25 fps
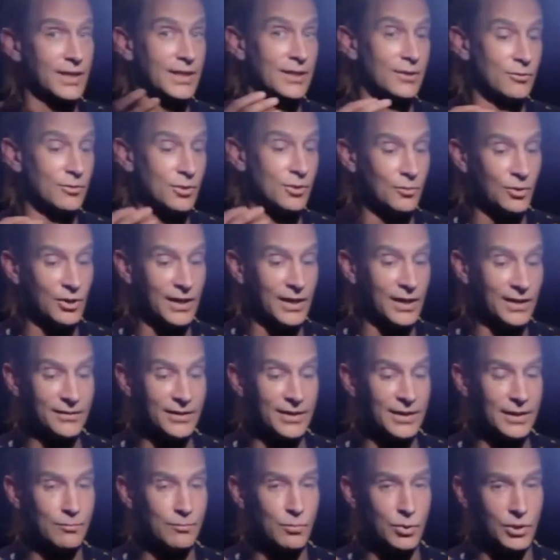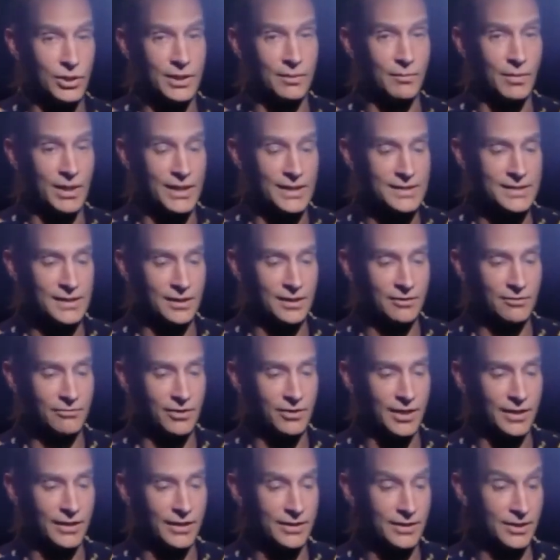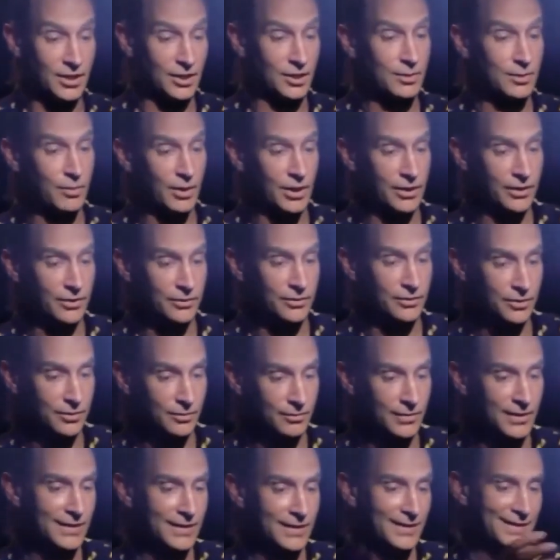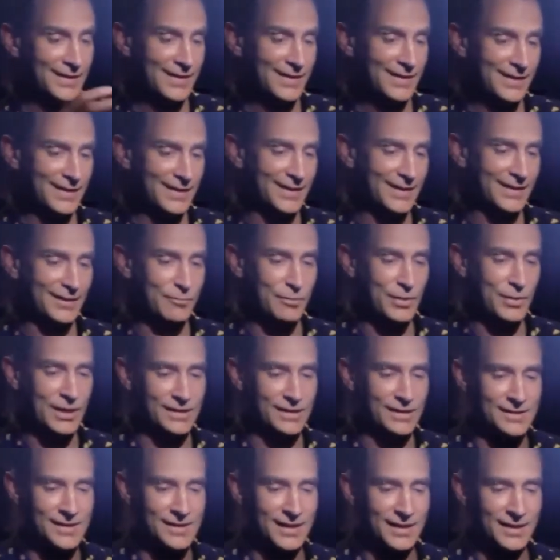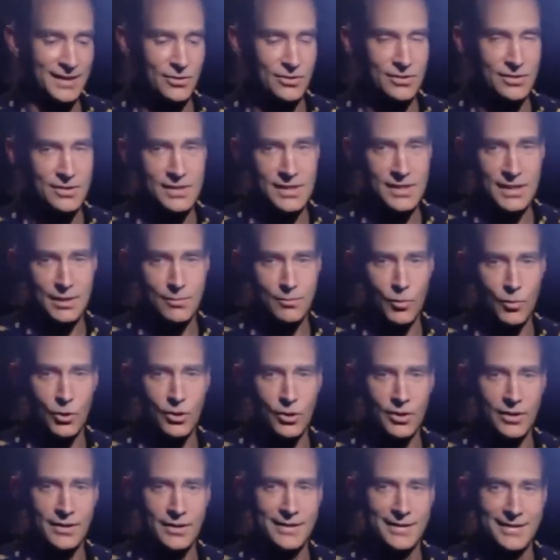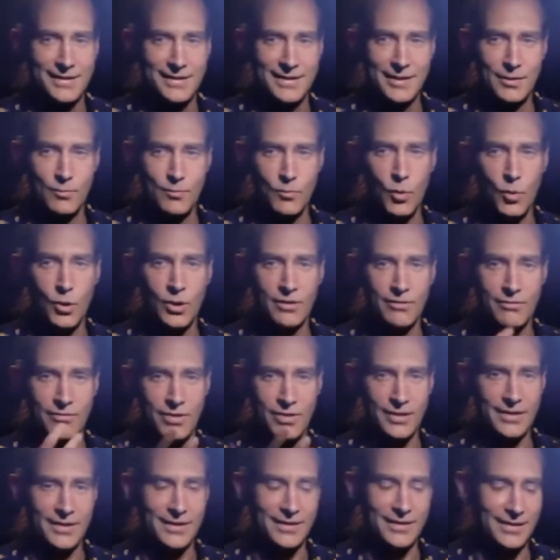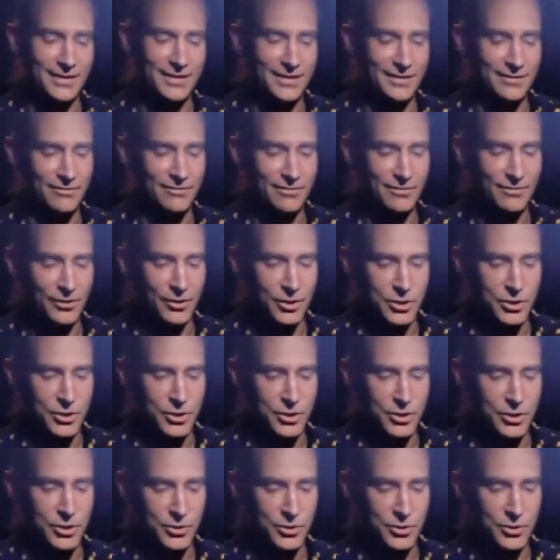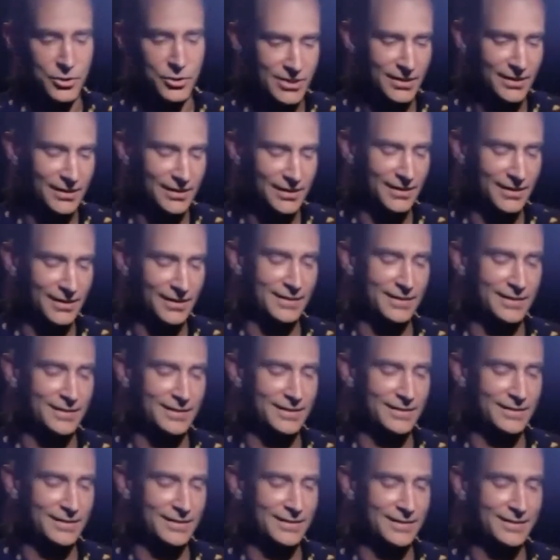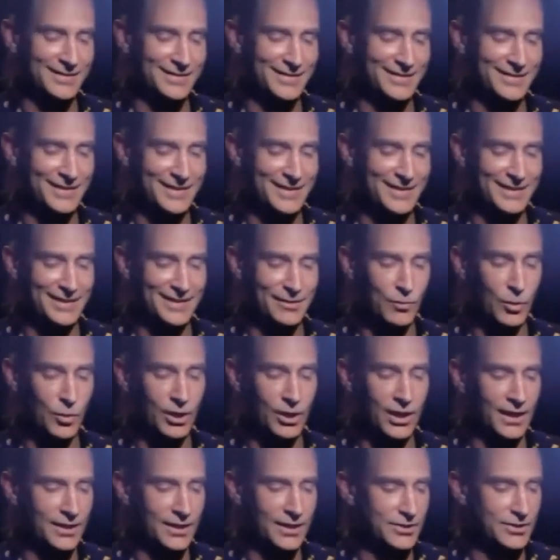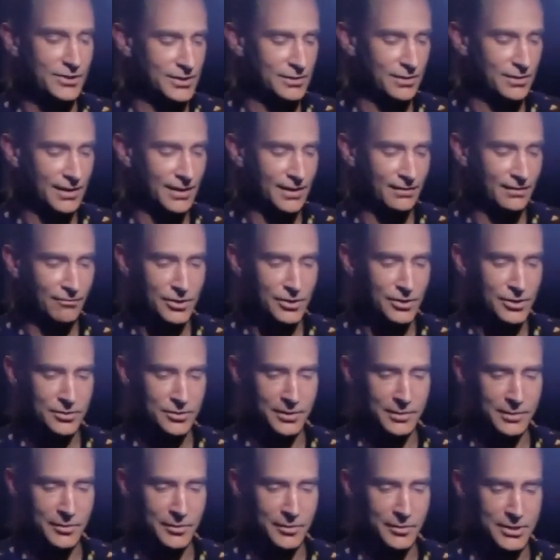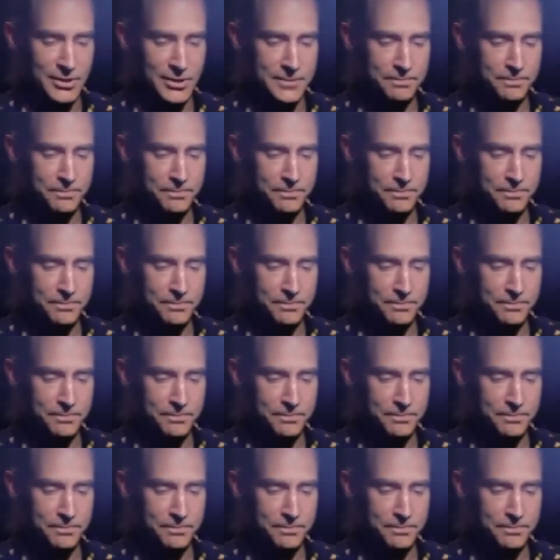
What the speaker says: the room around and putting myself on the dark part of the room, because then you see more of the virtual image and more contrast with that virtual image.